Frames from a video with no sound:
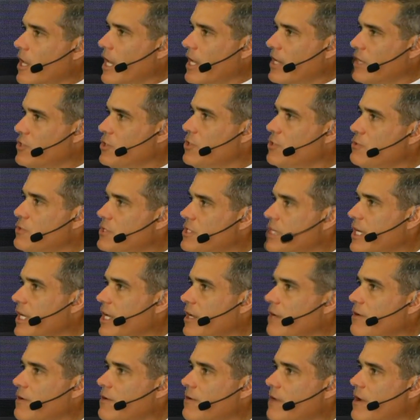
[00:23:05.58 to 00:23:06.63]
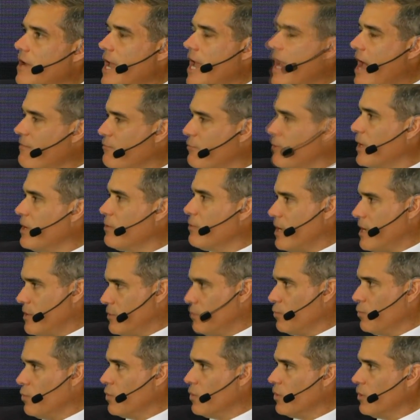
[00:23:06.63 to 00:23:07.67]
as you sit halfway around
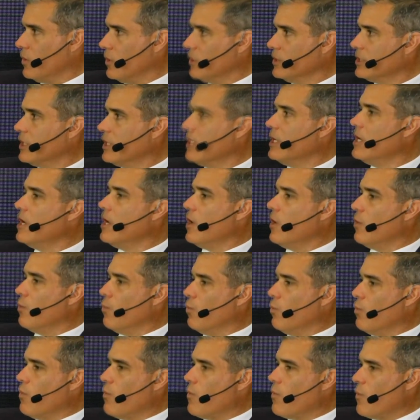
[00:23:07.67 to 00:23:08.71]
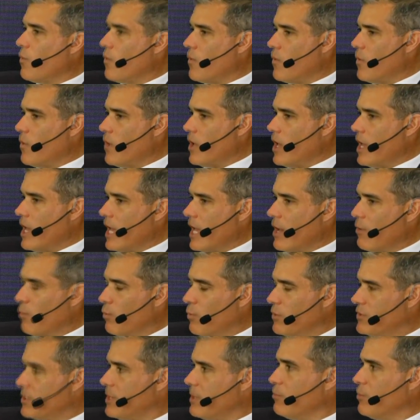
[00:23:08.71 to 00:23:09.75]
the world
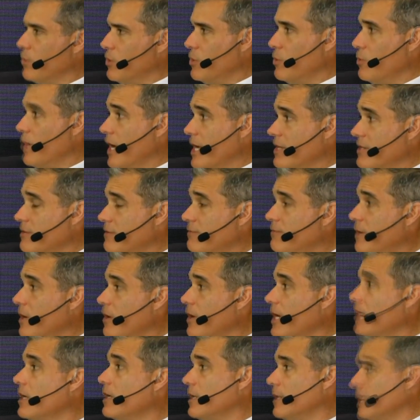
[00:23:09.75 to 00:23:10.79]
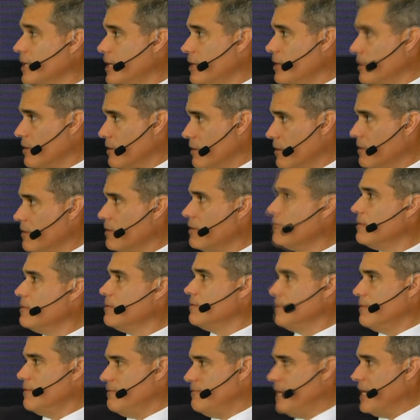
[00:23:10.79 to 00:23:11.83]
with someone who has a very clear
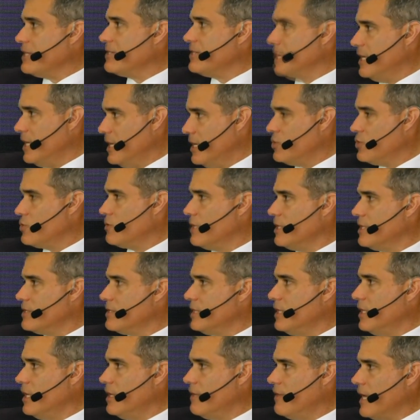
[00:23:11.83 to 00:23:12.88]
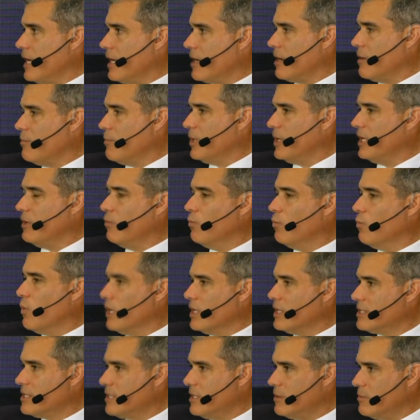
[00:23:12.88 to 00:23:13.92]
vested interest in that company,
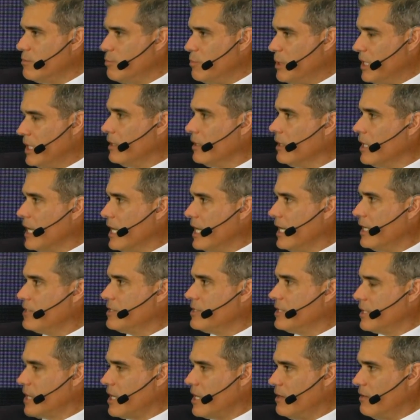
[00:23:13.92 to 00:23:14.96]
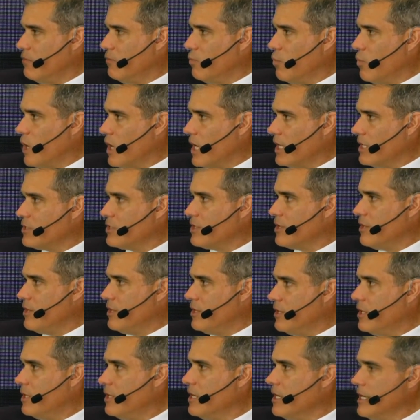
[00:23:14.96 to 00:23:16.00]
what's it been like to kind of watch
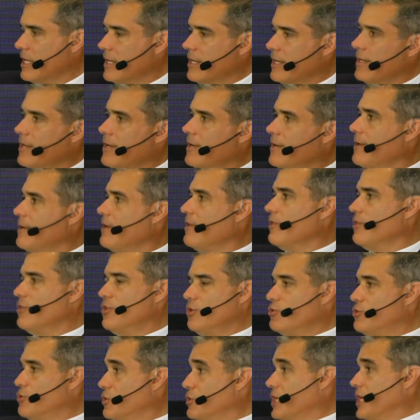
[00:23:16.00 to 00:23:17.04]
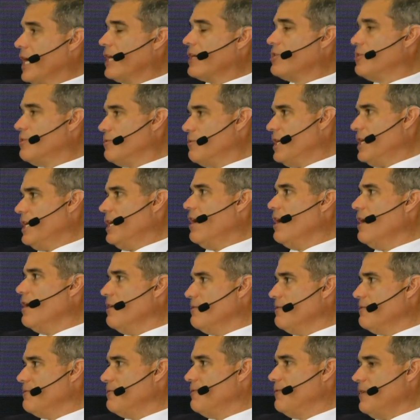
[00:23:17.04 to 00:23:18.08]
the, the trajectory
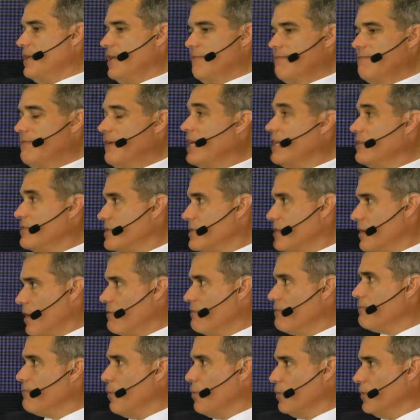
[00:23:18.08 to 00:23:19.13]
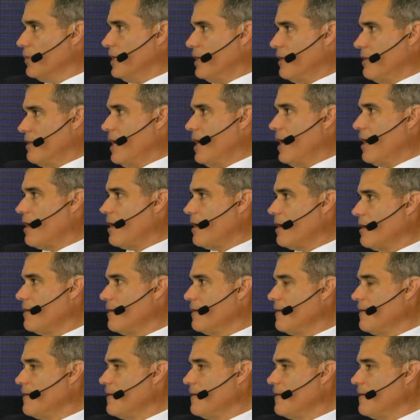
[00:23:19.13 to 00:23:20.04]
of events unfolding there?